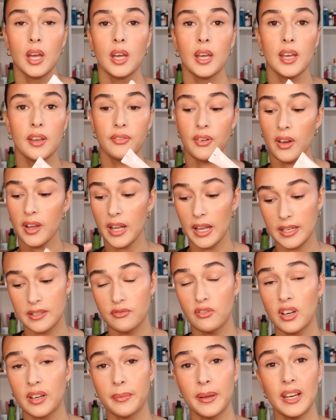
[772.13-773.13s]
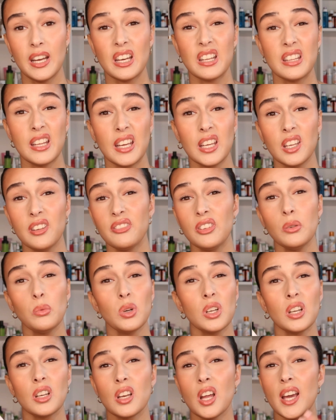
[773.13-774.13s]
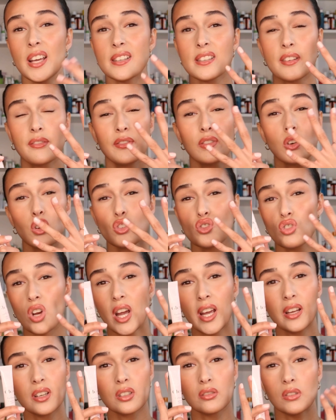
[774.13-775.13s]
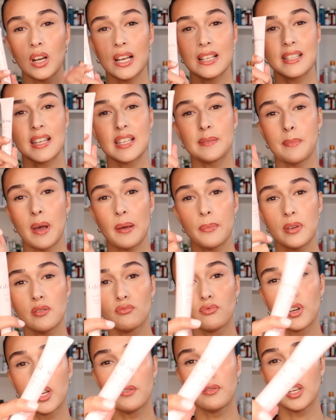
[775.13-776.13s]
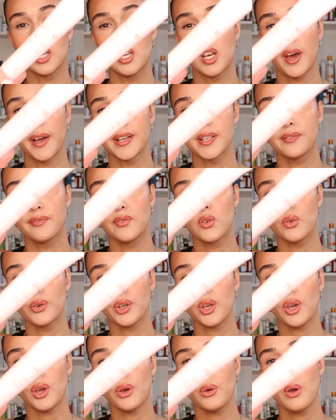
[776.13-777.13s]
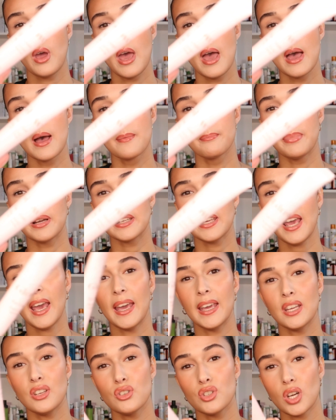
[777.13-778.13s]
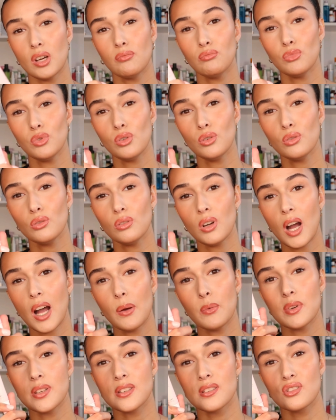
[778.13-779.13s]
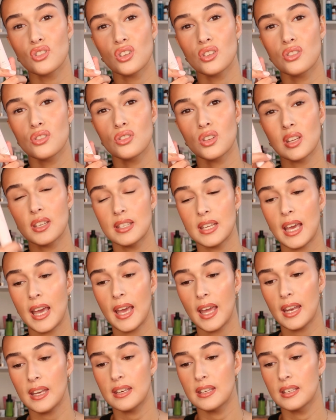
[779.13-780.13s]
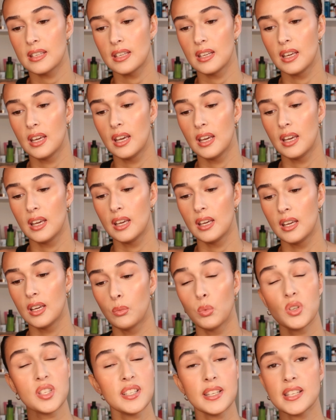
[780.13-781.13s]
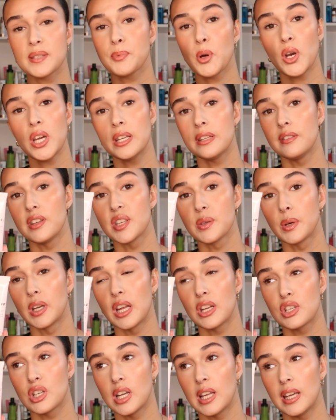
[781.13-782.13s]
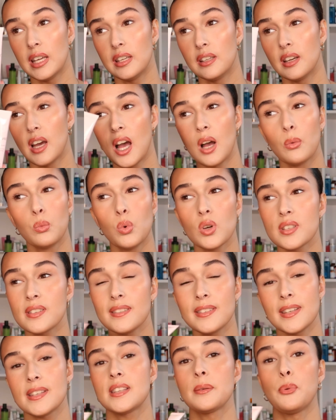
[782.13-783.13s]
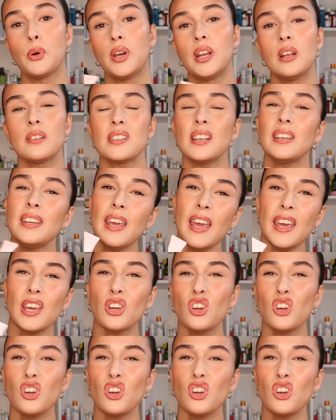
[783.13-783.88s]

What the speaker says: If I had to recommend anything, if you want a nice, if you've got dry under eyes, this might be really, really nice for you. But yeah, in general, I was just wasn't disappointed in this one, actually. I wasn't disappointed. I was like, yeah, it